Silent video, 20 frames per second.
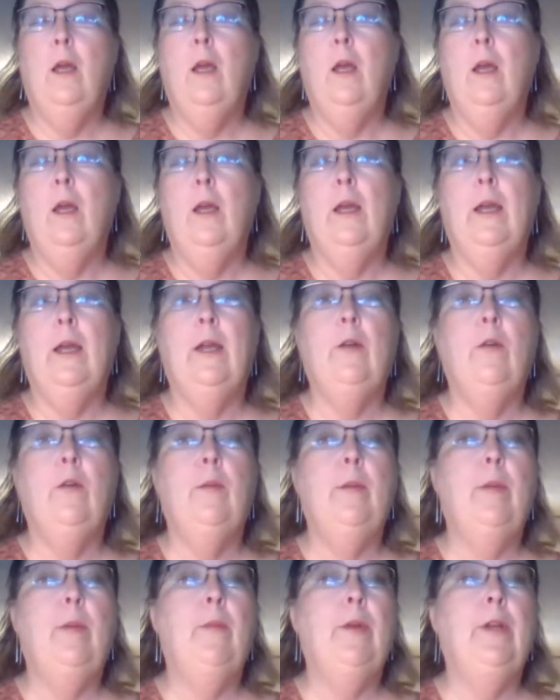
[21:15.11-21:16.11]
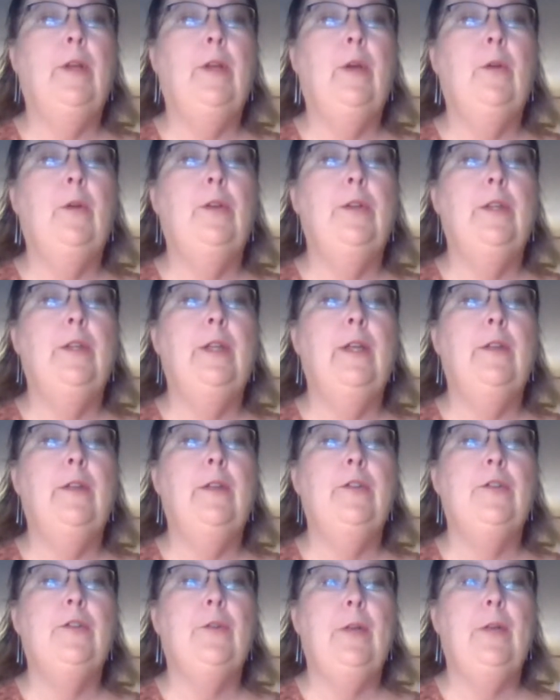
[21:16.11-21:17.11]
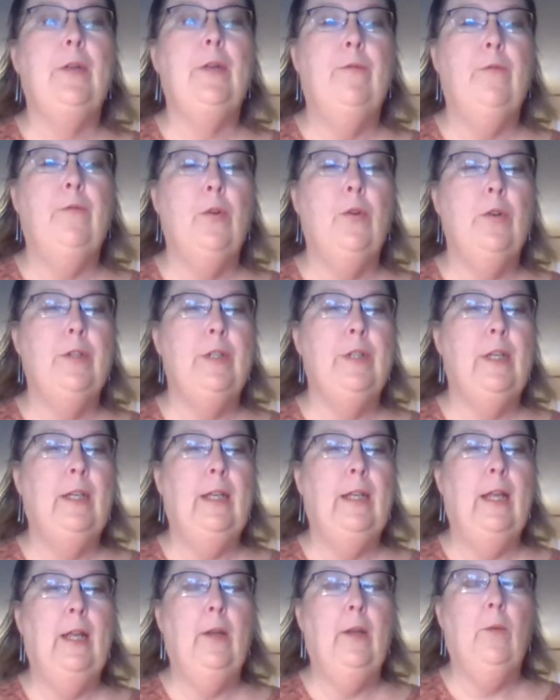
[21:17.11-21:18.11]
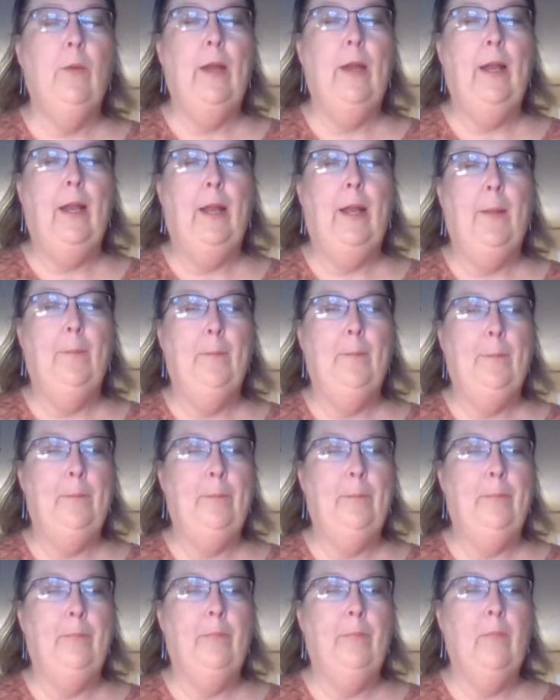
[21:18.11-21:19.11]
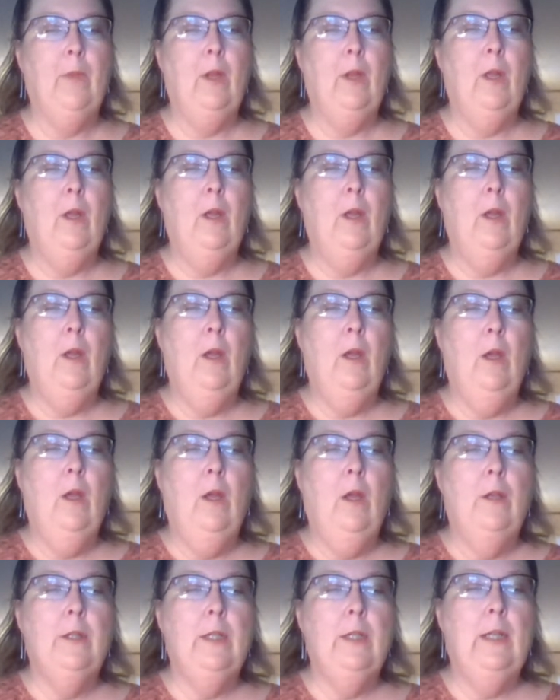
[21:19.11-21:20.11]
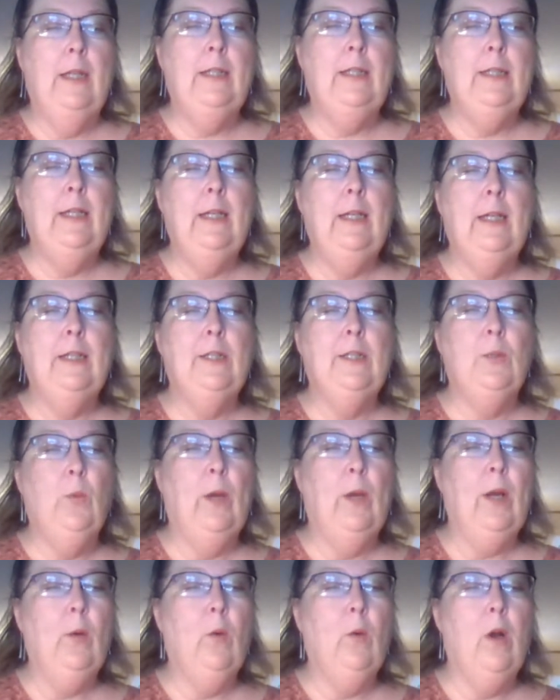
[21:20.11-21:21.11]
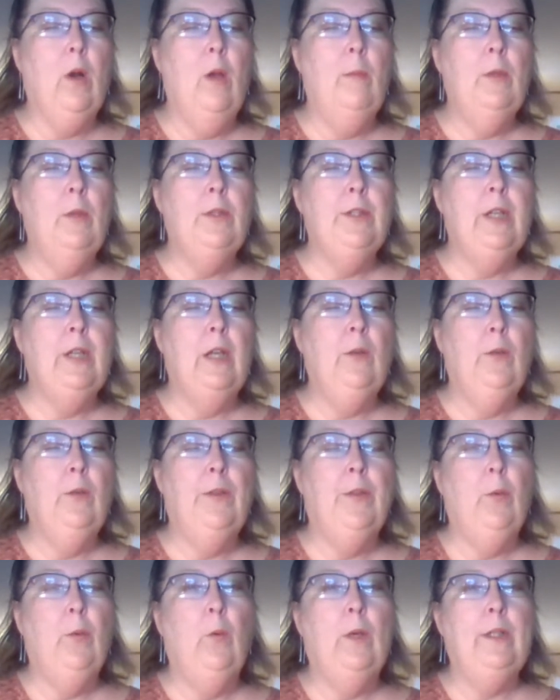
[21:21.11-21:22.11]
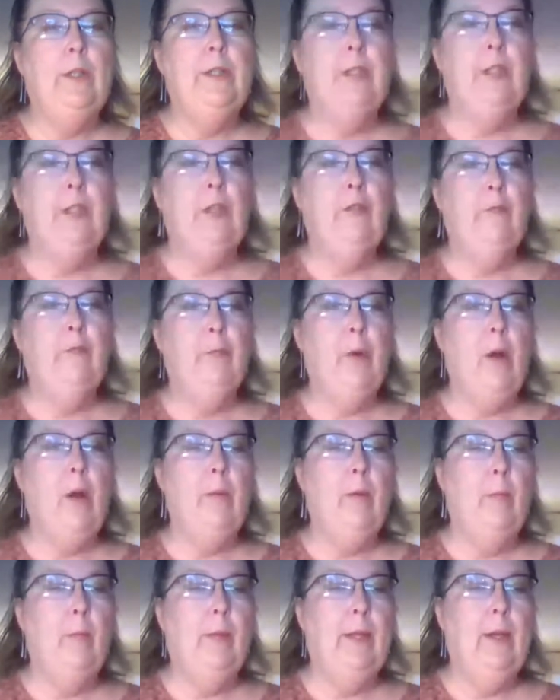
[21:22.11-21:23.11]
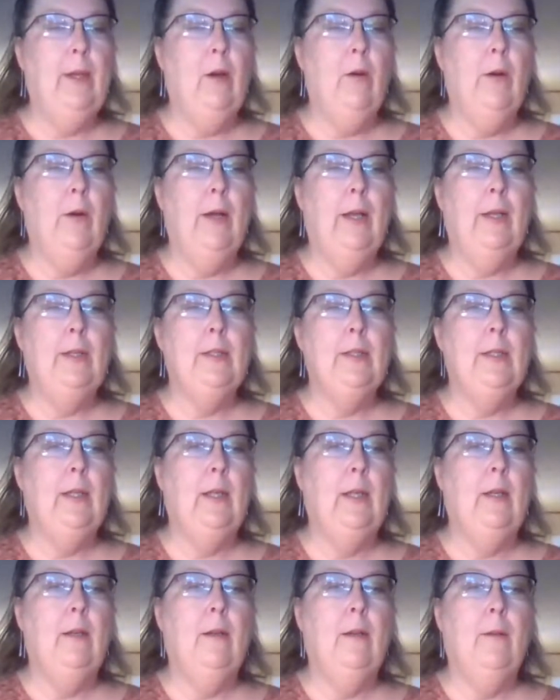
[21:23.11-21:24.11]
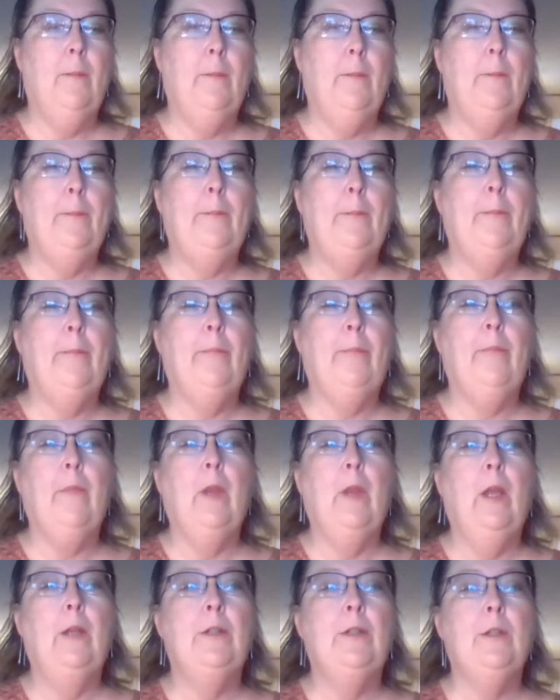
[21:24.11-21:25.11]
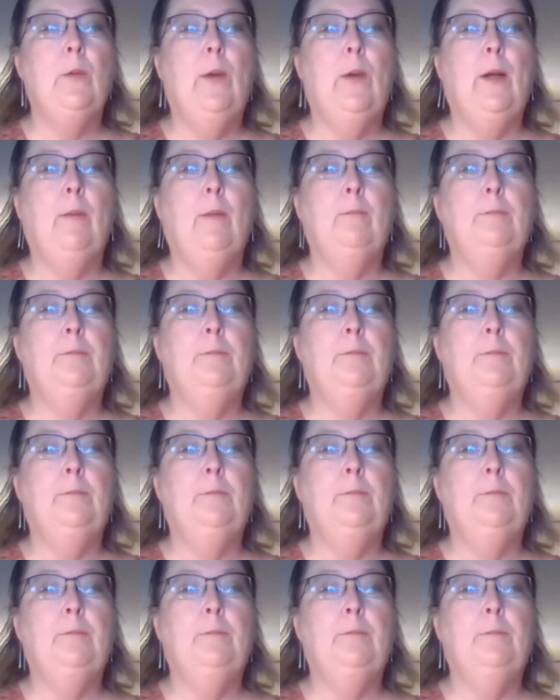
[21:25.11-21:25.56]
gotta remember to go to the other screen first and get it ready. Celestine, I swear we're almost done with the ones that you've probably already seen. I swear.